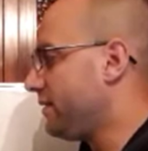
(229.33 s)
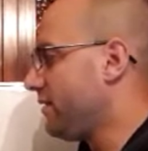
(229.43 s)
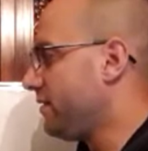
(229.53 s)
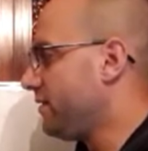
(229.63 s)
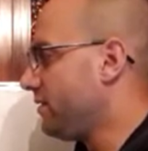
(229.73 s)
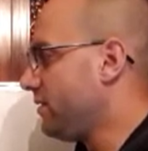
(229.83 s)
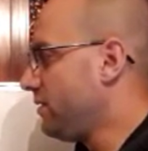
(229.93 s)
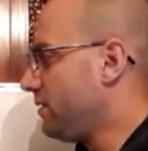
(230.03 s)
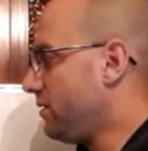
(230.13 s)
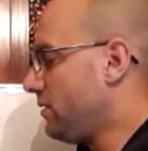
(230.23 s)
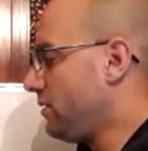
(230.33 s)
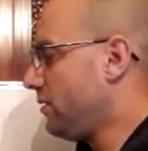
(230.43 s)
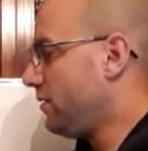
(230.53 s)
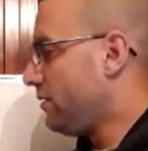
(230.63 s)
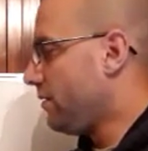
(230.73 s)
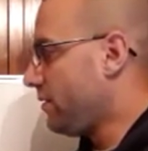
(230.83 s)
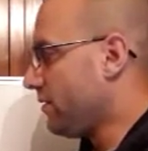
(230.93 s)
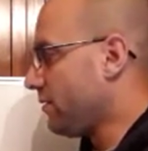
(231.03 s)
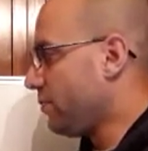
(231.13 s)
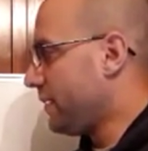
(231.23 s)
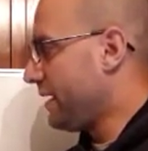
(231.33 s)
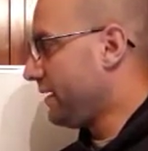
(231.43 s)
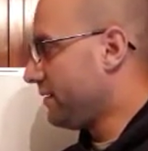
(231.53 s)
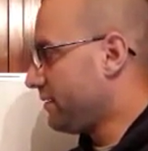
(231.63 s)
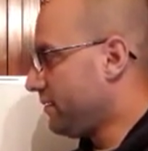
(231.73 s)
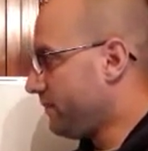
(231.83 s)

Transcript: does on our planet.